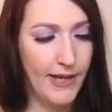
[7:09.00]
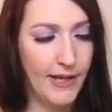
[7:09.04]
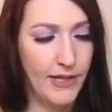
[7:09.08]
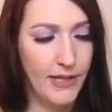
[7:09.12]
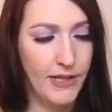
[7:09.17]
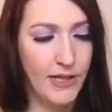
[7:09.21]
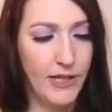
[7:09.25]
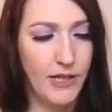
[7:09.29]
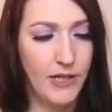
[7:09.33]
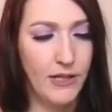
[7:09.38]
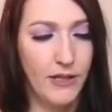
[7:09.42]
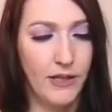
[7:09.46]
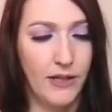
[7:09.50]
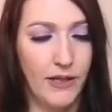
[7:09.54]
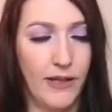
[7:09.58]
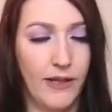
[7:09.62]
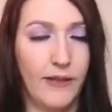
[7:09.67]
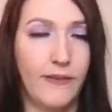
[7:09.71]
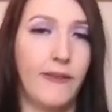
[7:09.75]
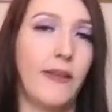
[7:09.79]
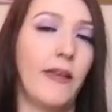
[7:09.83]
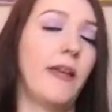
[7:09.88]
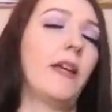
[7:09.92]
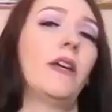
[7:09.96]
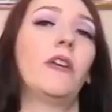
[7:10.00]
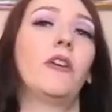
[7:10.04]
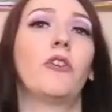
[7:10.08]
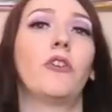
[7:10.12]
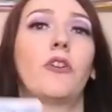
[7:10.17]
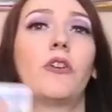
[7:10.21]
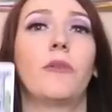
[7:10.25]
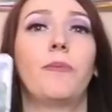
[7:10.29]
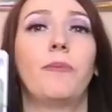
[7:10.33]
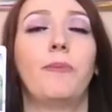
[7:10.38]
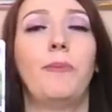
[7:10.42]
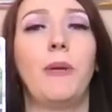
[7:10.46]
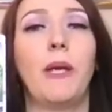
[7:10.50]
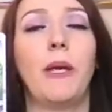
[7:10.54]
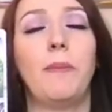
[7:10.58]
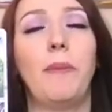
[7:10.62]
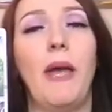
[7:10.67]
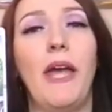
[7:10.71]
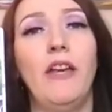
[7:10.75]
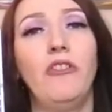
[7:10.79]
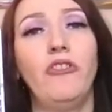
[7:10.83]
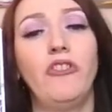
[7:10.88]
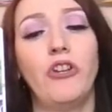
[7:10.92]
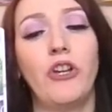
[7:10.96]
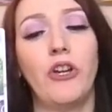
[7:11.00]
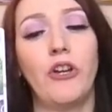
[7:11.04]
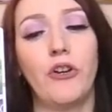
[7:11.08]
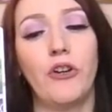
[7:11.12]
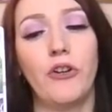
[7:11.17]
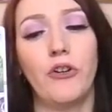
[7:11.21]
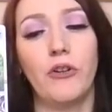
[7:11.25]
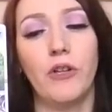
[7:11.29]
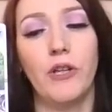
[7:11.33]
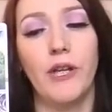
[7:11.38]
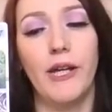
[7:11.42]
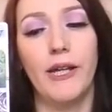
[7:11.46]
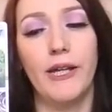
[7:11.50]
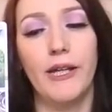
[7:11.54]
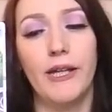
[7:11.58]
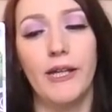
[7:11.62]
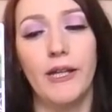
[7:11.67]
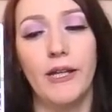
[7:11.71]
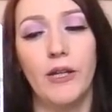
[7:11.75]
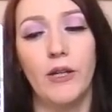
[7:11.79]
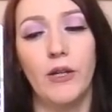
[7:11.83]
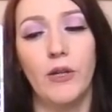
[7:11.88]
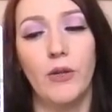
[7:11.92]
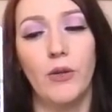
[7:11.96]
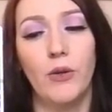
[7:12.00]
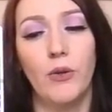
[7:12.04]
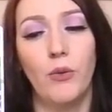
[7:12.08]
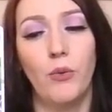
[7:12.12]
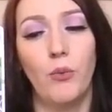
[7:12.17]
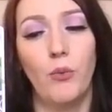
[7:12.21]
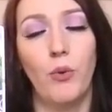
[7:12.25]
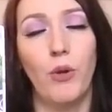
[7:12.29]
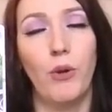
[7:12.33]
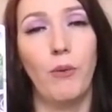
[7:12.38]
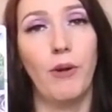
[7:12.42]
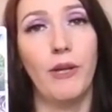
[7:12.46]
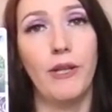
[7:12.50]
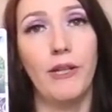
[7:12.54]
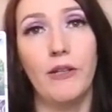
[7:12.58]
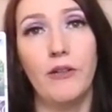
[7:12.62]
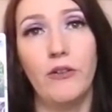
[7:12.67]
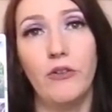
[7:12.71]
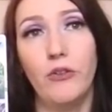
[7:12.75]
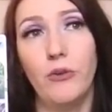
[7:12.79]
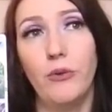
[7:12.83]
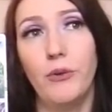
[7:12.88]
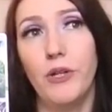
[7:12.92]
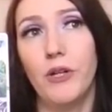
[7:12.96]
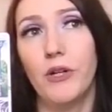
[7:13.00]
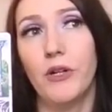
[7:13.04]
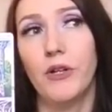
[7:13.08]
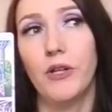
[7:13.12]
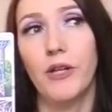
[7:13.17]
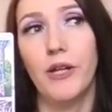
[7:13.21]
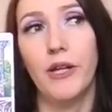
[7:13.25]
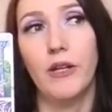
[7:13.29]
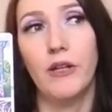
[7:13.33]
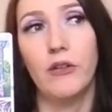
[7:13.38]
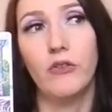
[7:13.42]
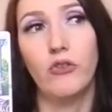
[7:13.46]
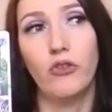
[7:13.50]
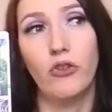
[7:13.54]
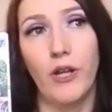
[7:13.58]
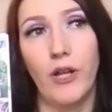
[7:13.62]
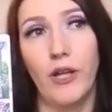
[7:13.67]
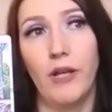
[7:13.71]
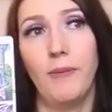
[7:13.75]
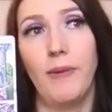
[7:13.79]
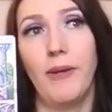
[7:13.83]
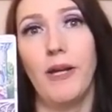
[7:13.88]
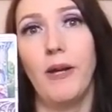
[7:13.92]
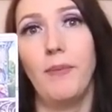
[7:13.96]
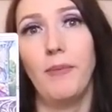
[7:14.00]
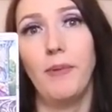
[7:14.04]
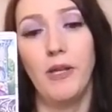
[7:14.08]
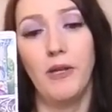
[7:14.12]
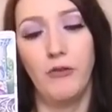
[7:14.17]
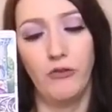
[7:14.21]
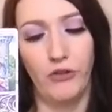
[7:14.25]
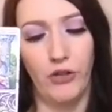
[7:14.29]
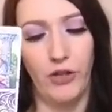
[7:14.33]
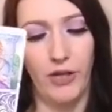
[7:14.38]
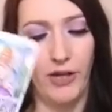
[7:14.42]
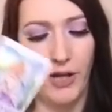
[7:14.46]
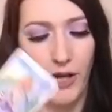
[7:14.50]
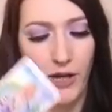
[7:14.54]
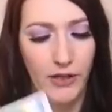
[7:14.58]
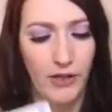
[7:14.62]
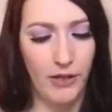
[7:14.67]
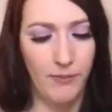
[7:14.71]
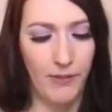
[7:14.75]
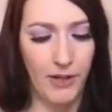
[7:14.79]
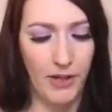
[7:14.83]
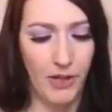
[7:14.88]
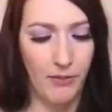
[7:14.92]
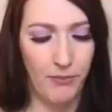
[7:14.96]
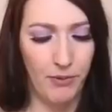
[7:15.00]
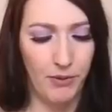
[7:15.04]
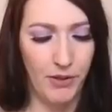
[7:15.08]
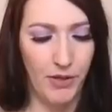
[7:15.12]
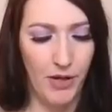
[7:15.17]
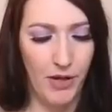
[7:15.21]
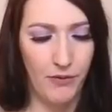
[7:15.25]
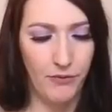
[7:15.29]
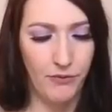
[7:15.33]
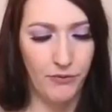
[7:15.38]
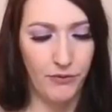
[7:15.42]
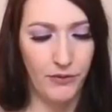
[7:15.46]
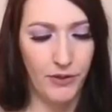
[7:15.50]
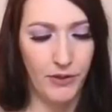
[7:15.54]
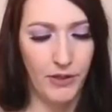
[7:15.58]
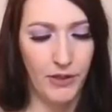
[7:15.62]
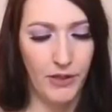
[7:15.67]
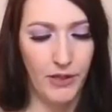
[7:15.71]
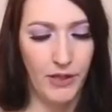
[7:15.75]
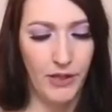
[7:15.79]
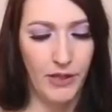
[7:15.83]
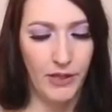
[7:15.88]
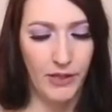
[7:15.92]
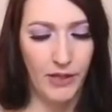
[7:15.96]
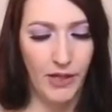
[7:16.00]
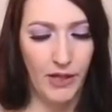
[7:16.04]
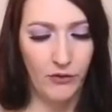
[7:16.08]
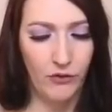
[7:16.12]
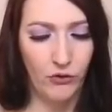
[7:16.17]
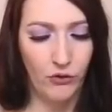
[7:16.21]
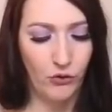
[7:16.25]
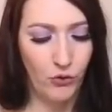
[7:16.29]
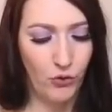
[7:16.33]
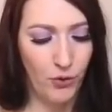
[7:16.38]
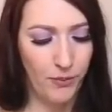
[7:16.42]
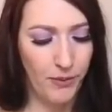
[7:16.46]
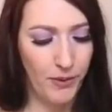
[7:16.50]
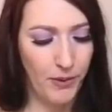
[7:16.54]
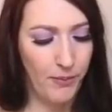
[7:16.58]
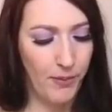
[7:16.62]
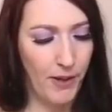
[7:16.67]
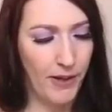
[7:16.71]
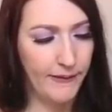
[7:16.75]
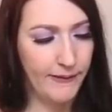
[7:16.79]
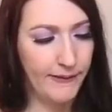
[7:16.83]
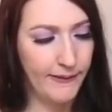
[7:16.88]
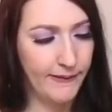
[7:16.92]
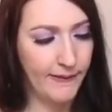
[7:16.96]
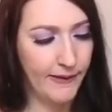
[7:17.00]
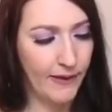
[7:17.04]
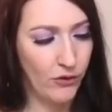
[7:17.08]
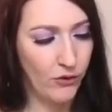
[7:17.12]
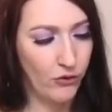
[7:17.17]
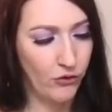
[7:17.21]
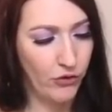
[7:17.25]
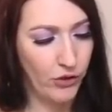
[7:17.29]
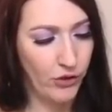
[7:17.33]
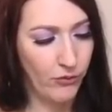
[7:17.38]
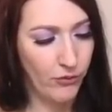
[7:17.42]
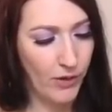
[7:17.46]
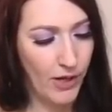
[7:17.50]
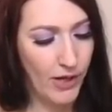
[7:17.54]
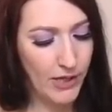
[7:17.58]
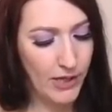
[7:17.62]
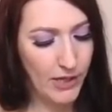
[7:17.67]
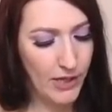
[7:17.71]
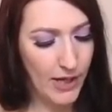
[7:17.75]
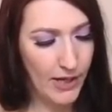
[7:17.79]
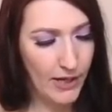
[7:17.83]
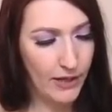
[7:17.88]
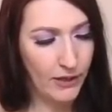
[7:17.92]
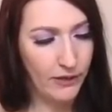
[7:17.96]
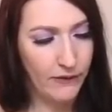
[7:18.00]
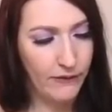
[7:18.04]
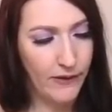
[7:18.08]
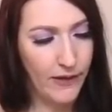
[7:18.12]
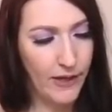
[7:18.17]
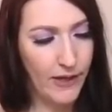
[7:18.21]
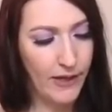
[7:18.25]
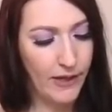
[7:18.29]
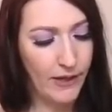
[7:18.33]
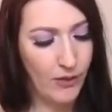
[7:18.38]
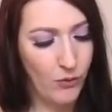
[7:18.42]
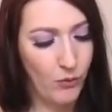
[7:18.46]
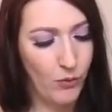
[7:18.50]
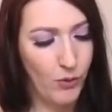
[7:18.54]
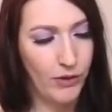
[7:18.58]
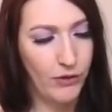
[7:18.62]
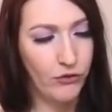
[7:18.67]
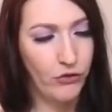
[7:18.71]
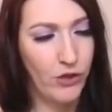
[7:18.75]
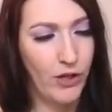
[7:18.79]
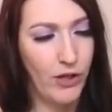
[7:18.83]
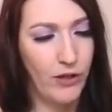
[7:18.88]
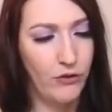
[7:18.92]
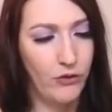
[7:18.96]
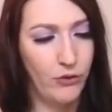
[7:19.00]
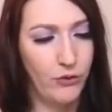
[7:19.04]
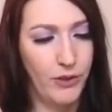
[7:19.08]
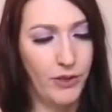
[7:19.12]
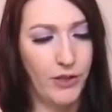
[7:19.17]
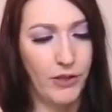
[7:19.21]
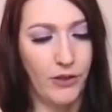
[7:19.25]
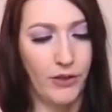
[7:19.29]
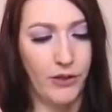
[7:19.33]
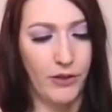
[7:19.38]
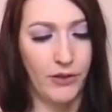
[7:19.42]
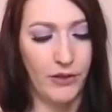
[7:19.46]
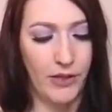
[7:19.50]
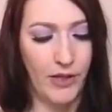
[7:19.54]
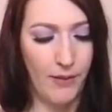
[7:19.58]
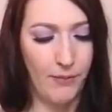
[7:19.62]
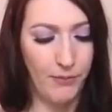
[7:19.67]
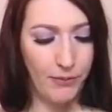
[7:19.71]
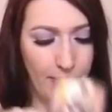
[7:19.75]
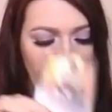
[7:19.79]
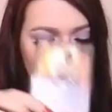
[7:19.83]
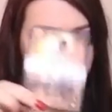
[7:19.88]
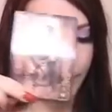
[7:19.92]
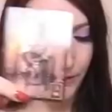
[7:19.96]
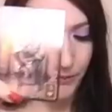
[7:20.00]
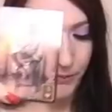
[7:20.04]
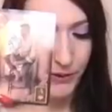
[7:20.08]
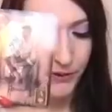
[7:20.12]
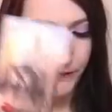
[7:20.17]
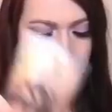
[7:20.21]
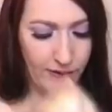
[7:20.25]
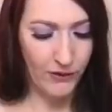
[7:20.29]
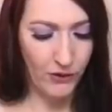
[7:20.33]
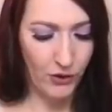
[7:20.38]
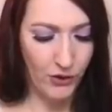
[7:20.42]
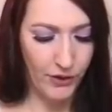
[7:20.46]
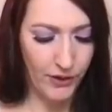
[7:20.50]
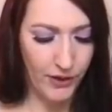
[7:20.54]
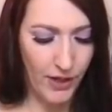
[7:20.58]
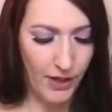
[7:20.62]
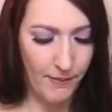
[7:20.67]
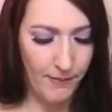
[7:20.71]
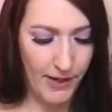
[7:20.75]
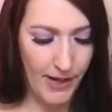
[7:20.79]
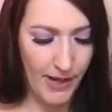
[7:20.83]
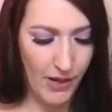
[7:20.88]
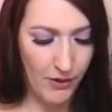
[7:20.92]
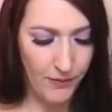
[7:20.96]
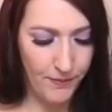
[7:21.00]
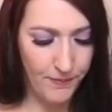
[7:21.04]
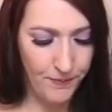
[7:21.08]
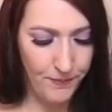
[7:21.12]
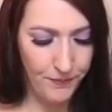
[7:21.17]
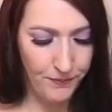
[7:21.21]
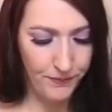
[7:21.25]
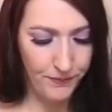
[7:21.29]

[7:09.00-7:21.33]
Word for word: And it's like you're being patient here. You're like, what do I need to do here? Like, should I get my cup of love? Should I not get my cup of love? Cancer, Scorpio, Pisces energy, right? And it's like, what should I do here? Yep, we see a person card coming out.